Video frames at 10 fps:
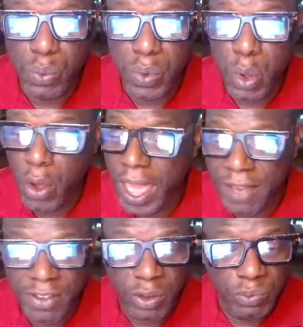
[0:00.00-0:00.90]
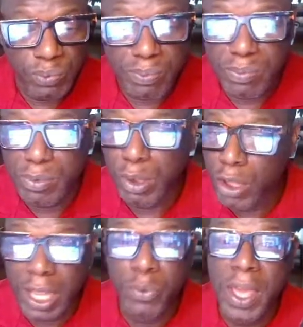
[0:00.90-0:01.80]
we're going to have a
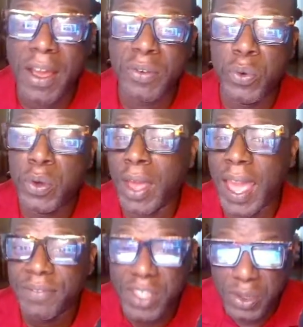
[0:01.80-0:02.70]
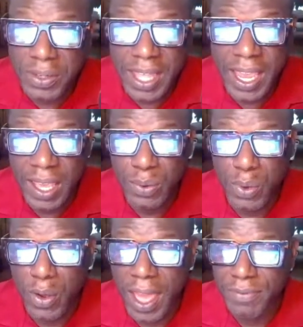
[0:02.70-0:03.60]
long time. We're going to have Q&A.
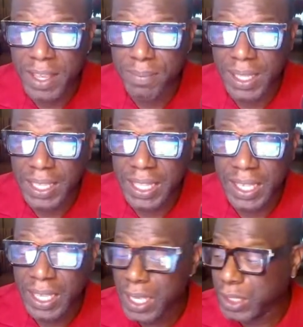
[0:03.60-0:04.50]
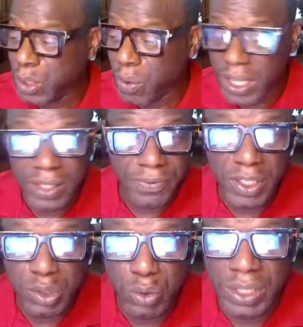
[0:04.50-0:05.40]
We're going to have the ability to
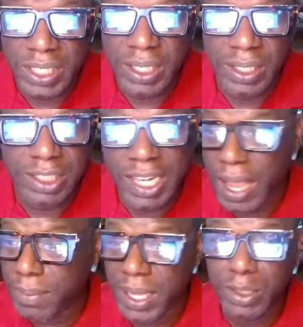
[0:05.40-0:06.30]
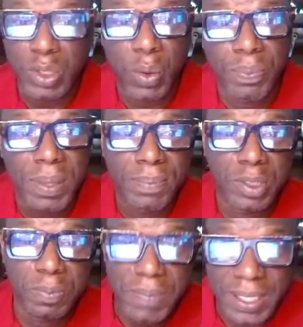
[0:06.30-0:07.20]
individually chime into
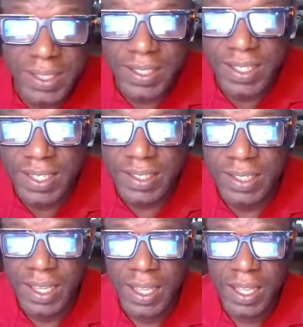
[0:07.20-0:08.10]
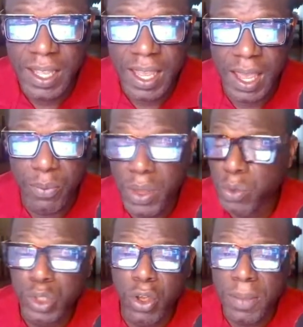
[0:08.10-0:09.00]
people's businesses. And we're
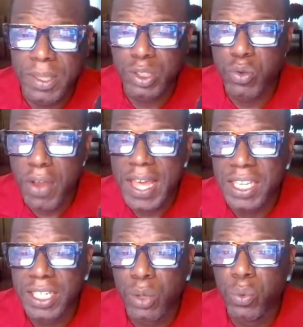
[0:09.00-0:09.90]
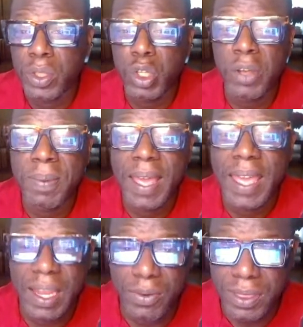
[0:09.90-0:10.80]
going to talk about strategy, and we can talk about
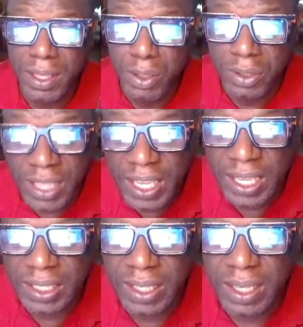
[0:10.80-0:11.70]
everything you need